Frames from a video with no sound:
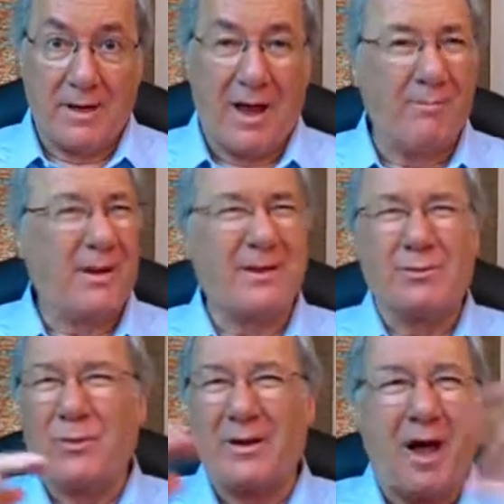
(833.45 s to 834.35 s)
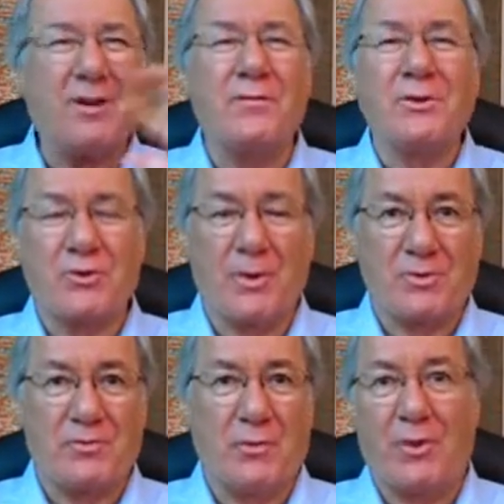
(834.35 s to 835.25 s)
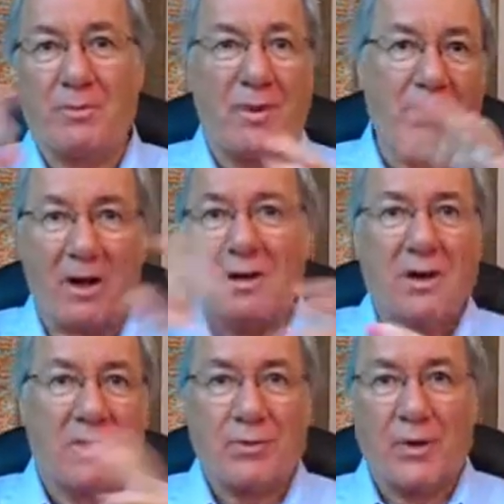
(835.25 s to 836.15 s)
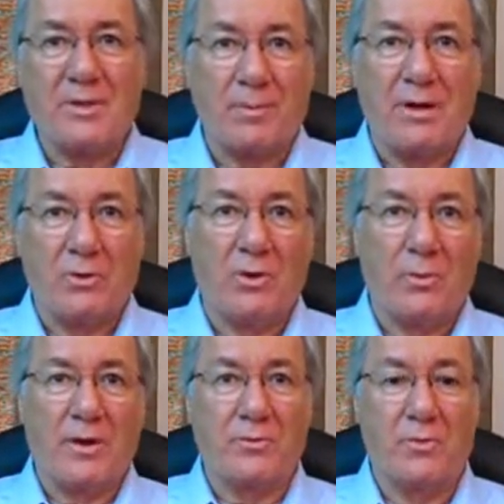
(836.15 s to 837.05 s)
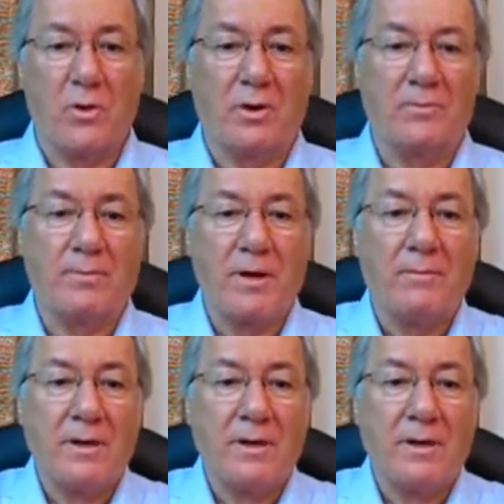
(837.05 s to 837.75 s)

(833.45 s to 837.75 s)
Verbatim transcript: I'm not going to real. I'll give you scripture for them. I'm not going to explain all the way through all of them. Now.